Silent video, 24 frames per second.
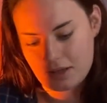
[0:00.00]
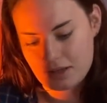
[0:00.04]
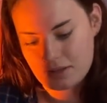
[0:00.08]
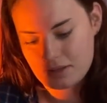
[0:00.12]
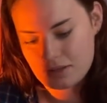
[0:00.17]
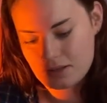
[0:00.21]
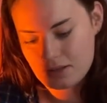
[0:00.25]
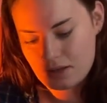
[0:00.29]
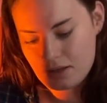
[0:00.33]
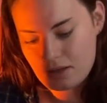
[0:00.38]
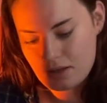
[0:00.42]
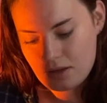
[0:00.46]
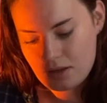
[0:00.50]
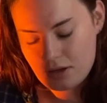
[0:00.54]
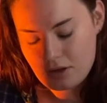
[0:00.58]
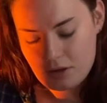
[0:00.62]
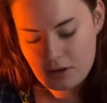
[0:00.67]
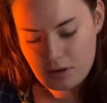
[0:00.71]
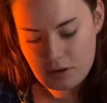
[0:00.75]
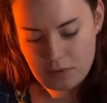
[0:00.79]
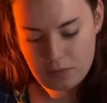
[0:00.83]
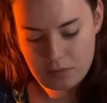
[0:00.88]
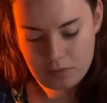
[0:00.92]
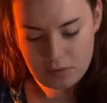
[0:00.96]
is.
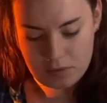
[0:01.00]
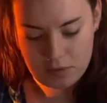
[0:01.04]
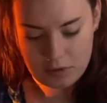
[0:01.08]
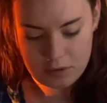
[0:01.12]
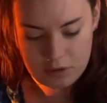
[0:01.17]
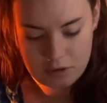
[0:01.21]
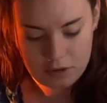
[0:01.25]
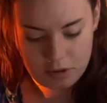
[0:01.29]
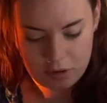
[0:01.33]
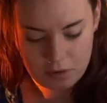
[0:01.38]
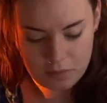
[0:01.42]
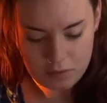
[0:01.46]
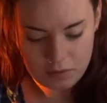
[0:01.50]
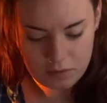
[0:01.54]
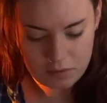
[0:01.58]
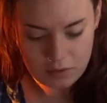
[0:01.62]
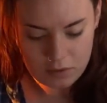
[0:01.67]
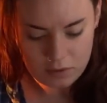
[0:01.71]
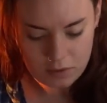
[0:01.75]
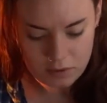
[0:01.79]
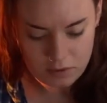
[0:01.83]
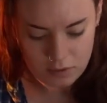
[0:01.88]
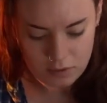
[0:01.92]
1, 2, 1.